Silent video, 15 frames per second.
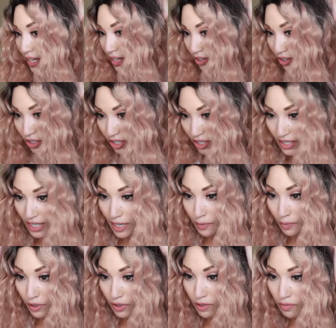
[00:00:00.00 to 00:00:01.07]
you're just
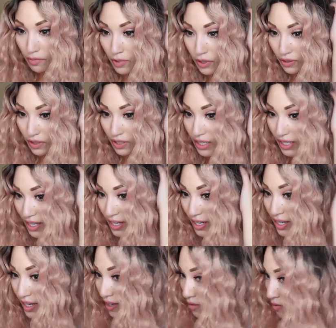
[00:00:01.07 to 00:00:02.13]
able to mold it
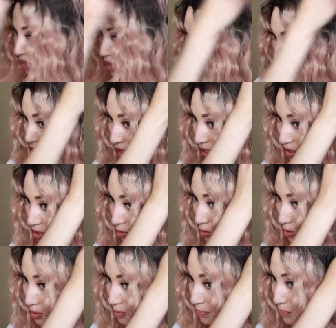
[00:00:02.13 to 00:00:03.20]
any way
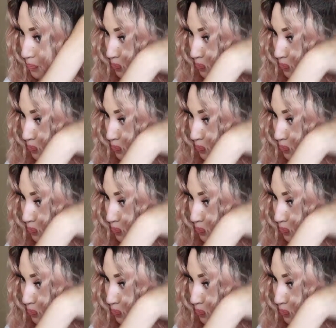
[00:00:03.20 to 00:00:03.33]
possible.